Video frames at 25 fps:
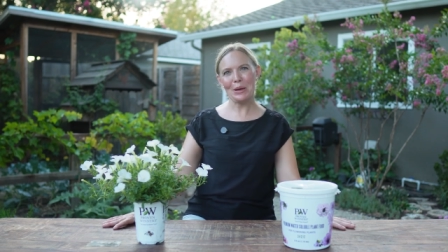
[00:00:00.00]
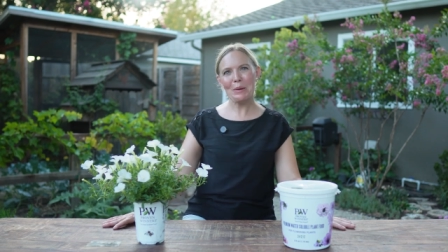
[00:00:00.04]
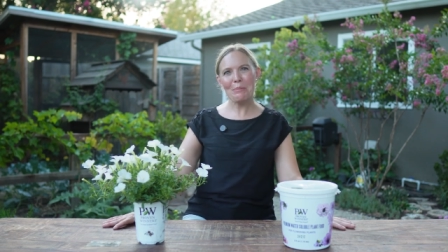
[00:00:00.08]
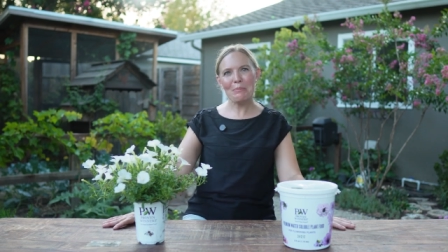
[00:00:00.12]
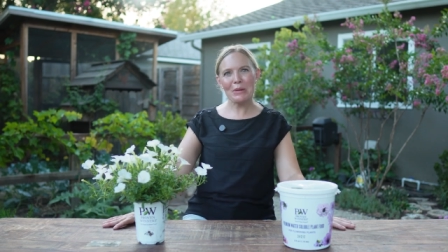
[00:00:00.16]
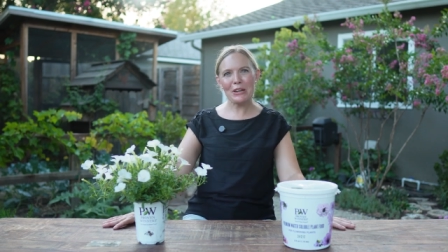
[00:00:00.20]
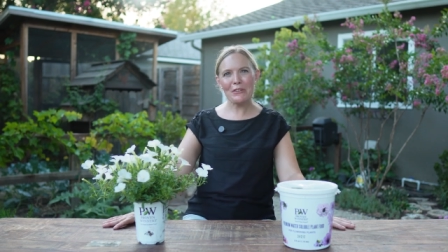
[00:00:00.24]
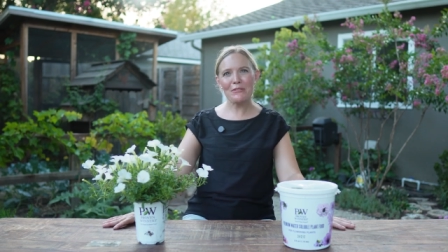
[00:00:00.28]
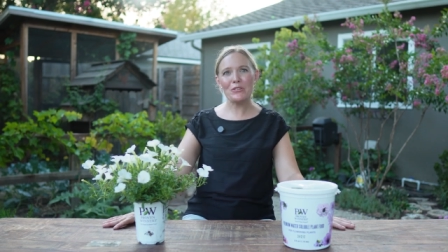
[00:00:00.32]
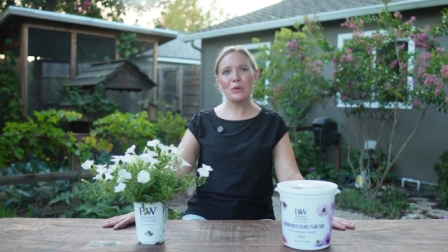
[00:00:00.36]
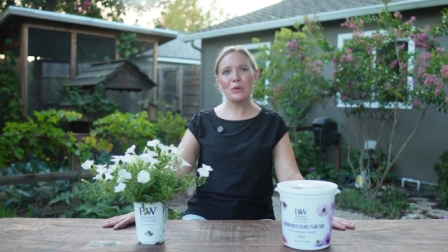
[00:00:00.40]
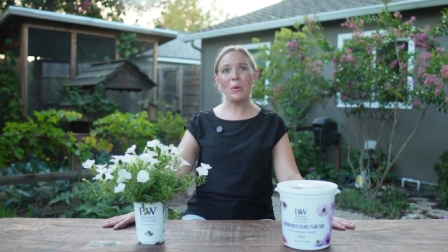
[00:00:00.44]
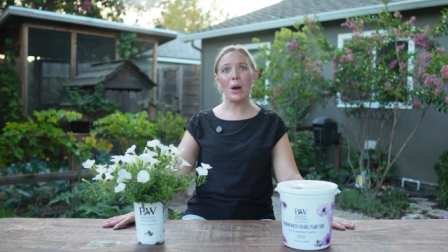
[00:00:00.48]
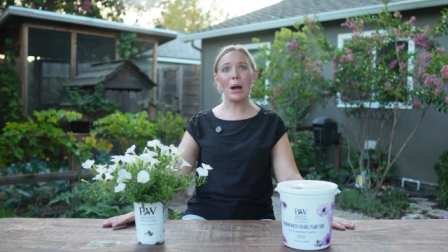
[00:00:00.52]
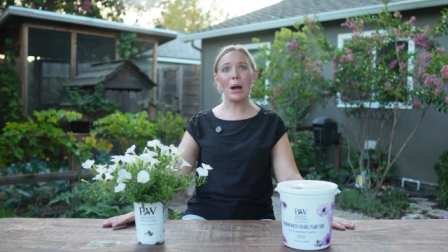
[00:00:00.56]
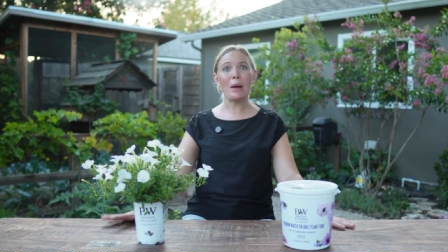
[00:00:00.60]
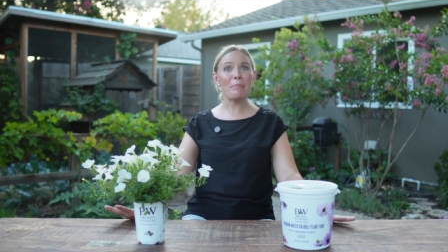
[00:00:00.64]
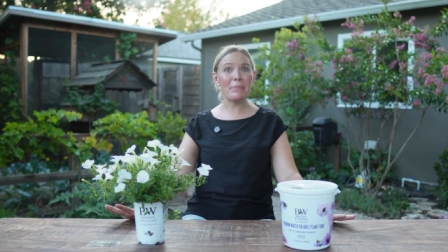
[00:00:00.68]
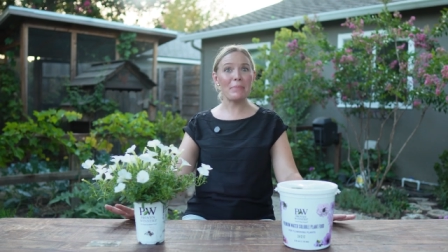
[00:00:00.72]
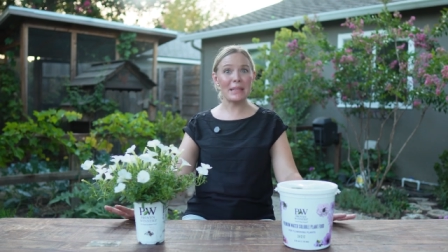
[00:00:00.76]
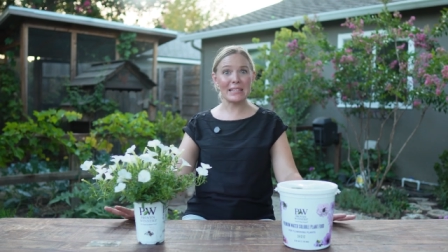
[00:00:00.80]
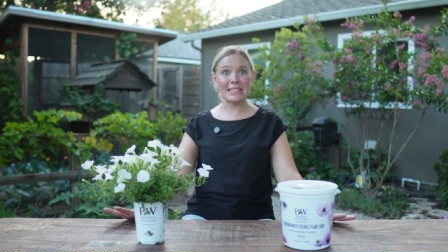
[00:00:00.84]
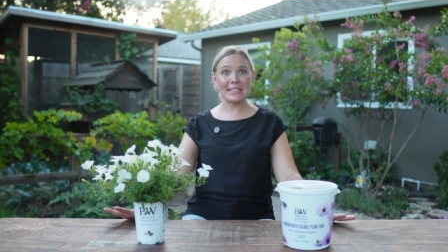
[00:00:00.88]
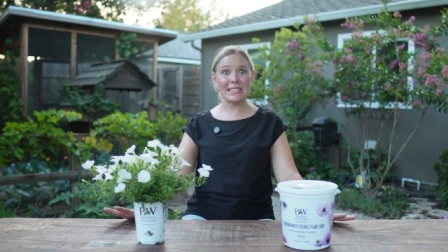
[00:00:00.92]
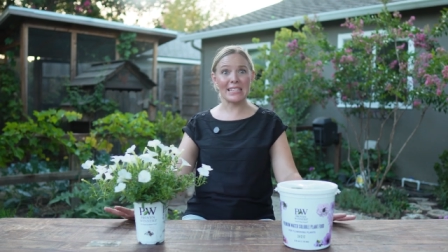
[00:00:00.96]
But if you are
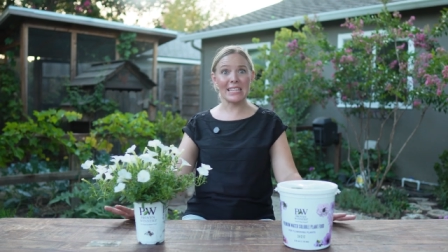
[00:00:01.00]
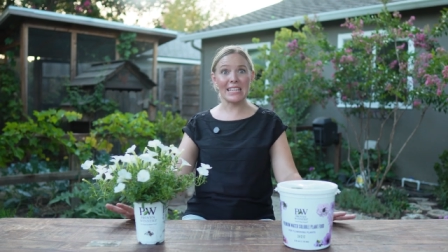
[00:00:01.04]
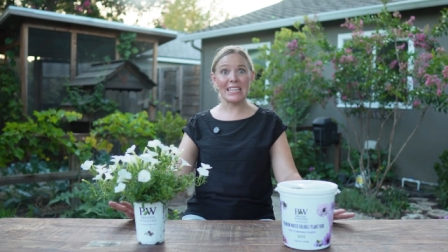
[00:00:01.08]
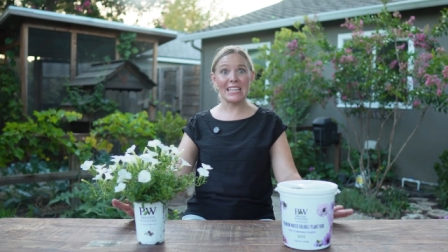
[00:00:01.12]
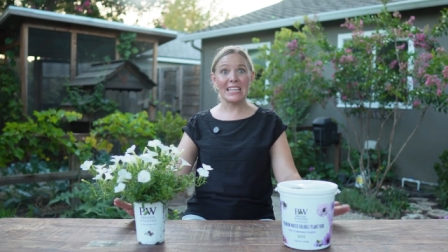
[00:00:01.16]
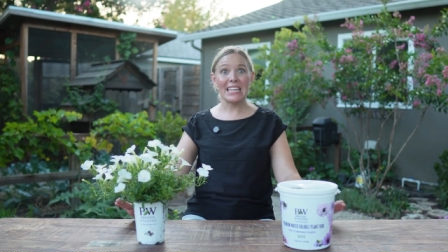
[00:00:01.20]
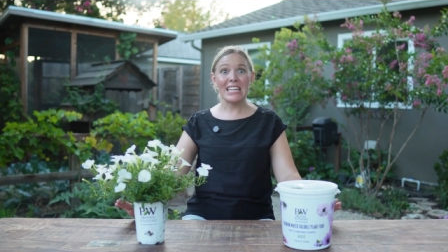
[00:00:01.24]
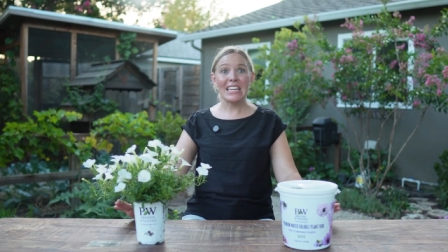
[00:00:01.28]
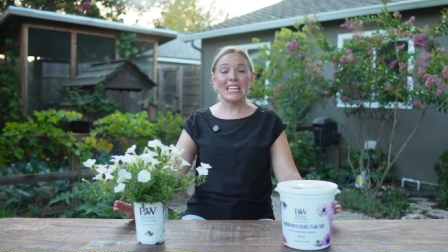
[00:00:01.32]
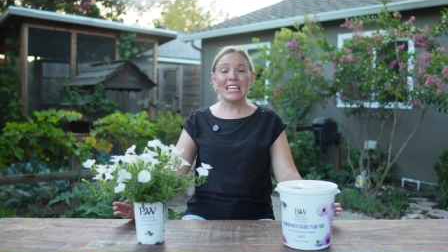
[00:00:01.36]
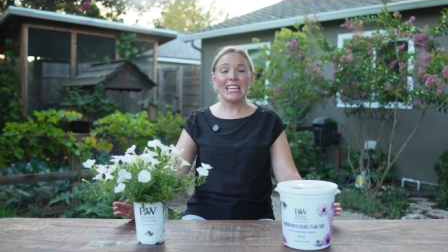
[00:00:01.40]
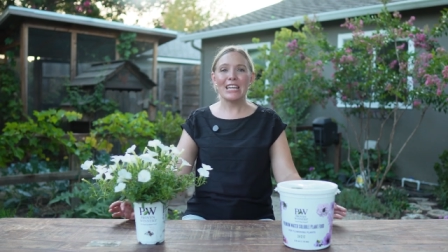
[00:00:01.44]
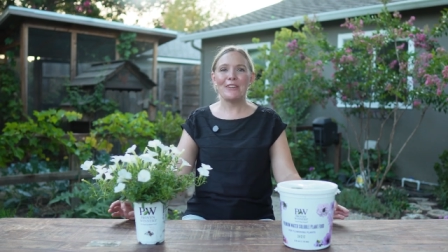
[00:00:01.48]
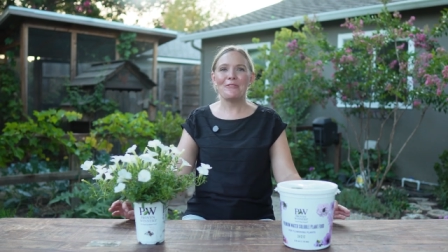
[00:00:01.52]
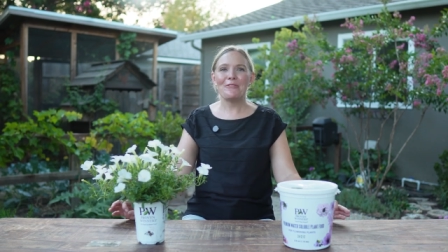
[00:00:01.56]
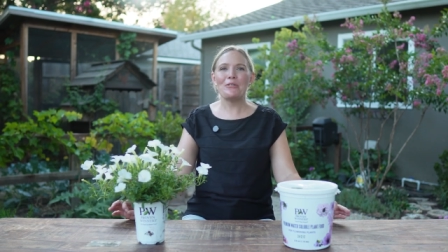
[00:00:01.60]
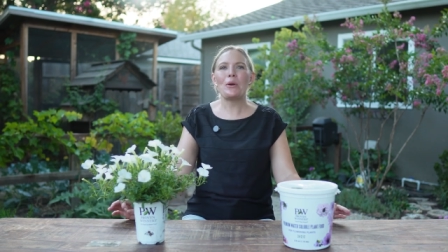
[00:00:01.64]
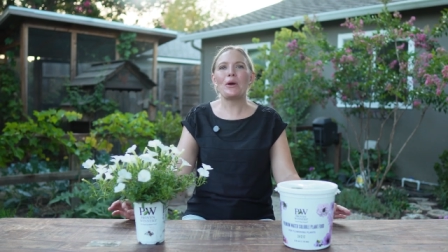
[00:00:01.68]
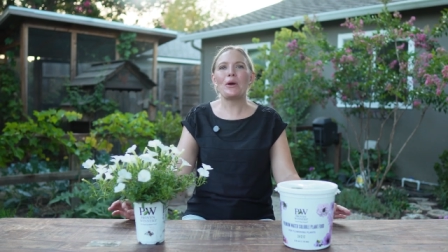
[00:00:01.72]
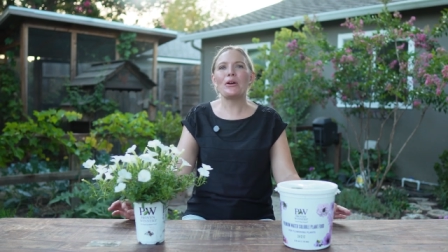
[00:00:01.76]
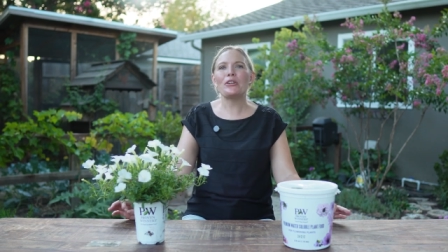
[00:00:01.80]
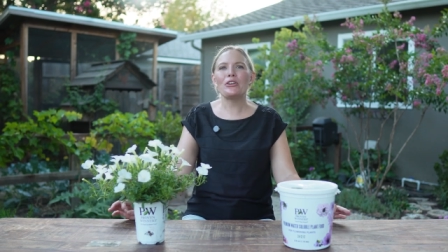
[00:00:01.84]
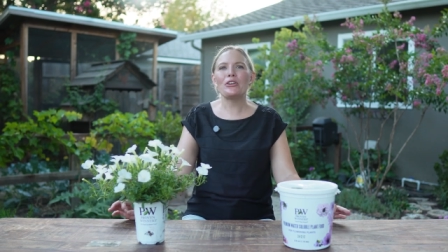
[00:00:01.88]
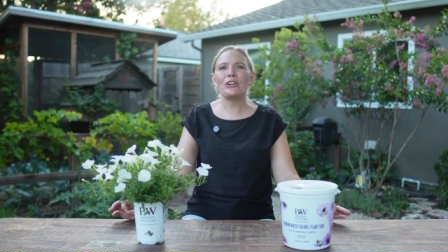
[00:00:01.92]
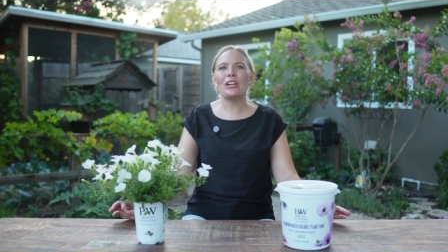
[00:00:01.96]
busy, if you
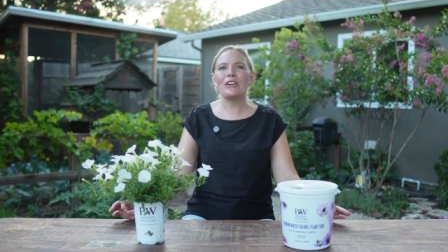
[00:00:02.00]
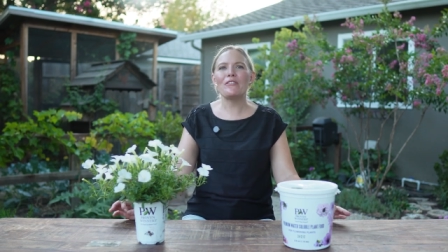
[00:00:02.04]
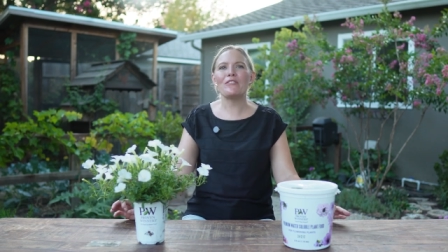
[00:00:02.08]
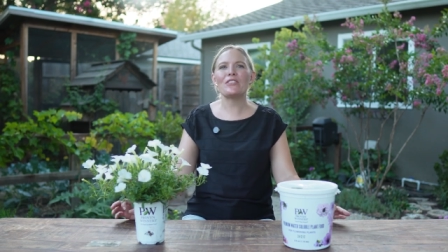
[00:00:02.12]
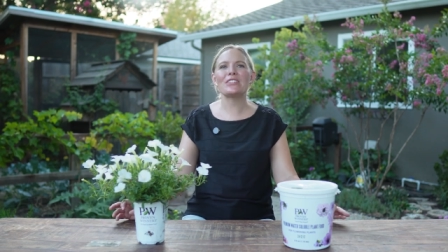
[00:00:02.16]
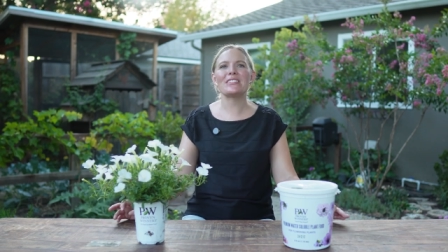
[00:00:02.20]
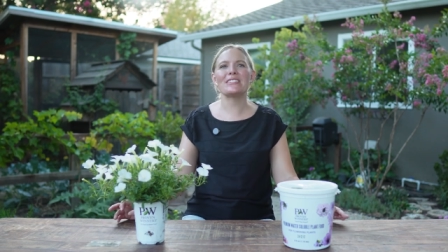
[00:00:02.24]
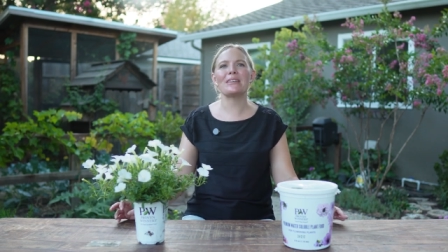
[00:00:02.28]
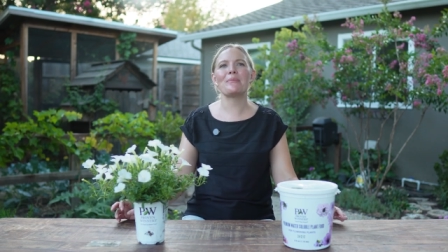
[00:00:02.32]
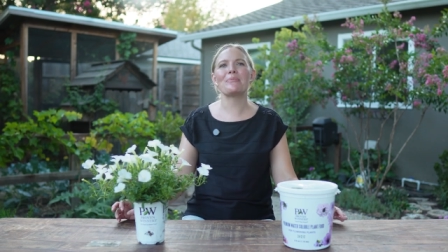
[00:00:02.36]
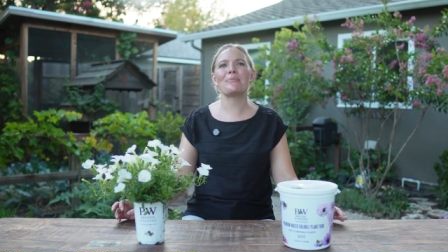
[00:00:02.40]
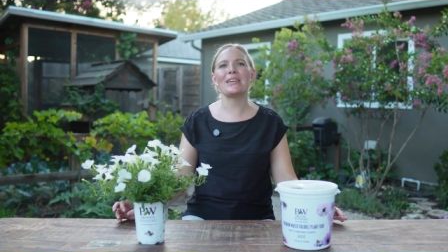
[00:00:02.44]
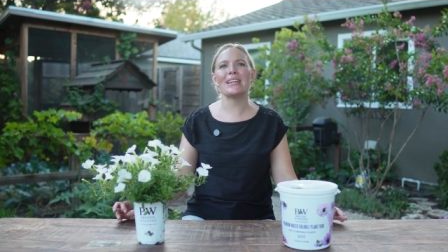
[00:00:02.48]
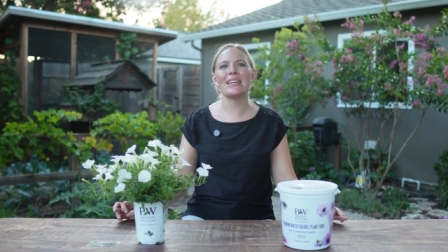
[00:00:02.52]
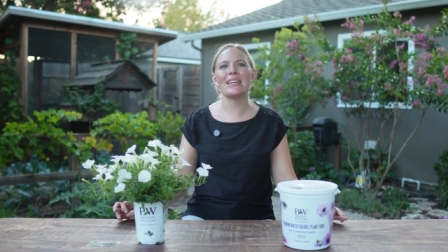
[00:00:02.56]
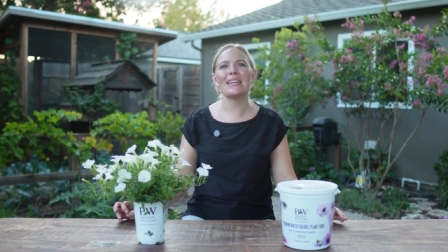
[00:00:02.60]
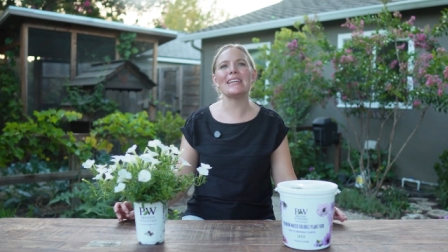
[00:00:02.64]
are looking for something